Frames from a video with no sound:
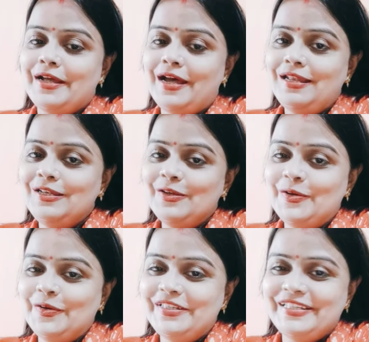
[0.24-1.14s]
Hello
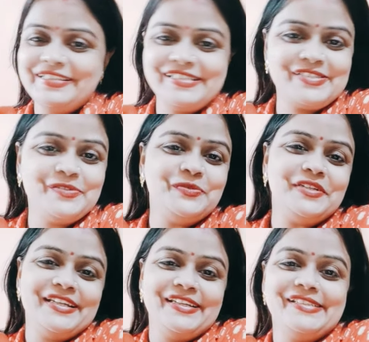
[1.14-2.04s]
dear
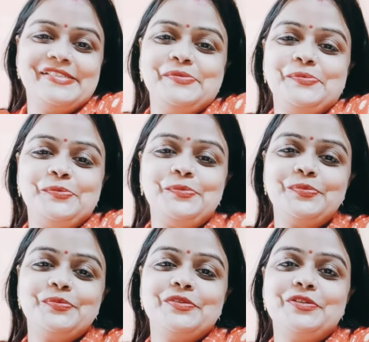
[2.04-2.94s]
students.
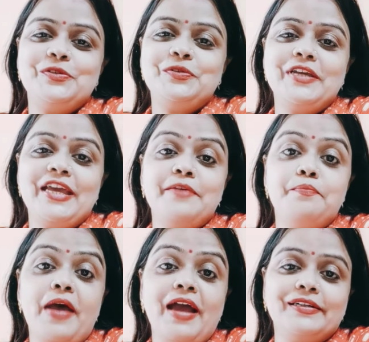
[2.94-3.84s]
Today I am
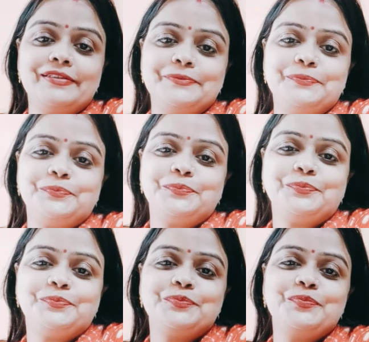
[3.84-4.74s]

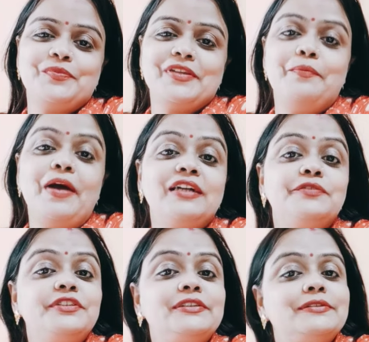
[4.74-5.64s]
back
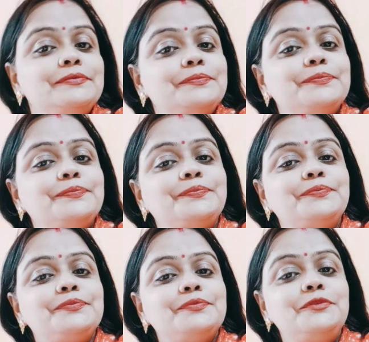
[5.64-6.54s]
with
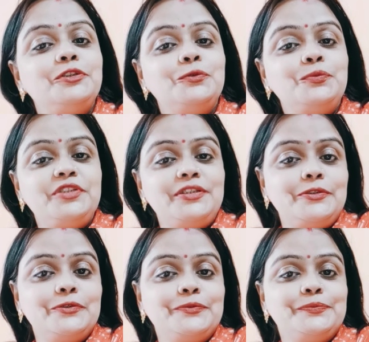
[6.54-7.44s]
new
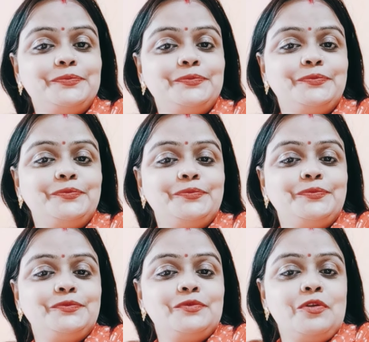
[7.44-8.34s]
video
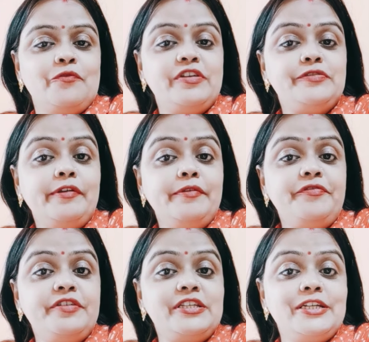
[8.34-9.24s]
which will be
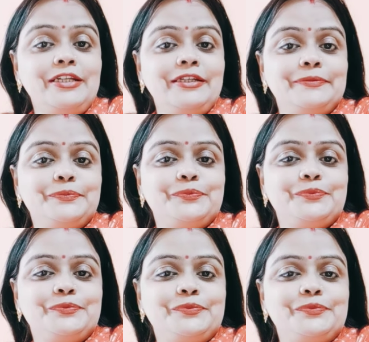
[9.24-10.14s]
featuring
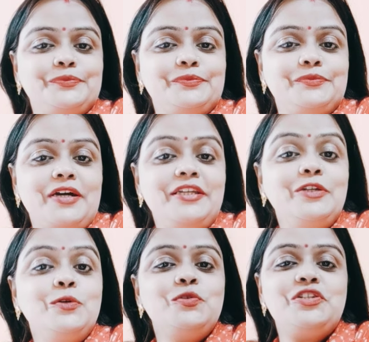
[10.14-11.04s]
a
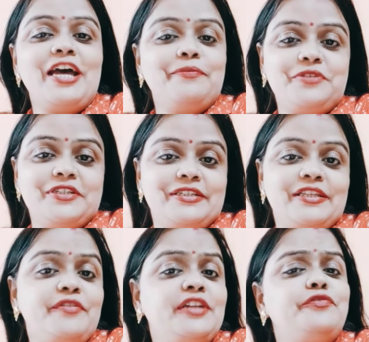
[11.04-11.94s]
new chapter,
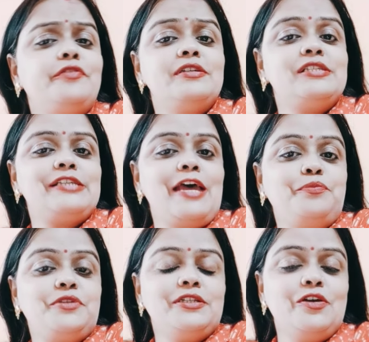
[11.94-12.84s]
the very first
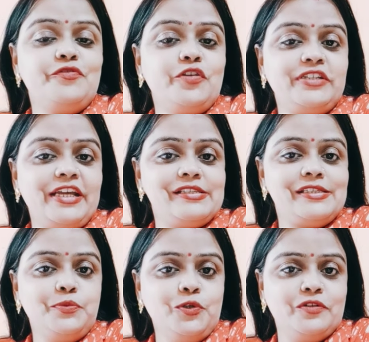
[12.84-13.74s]
chapter of your
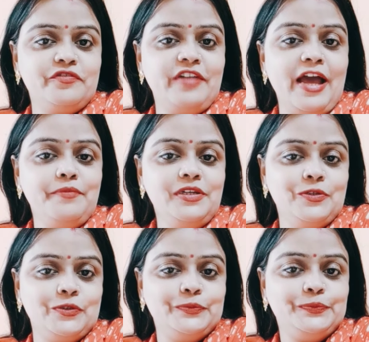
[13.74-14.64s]
textbook Flamingo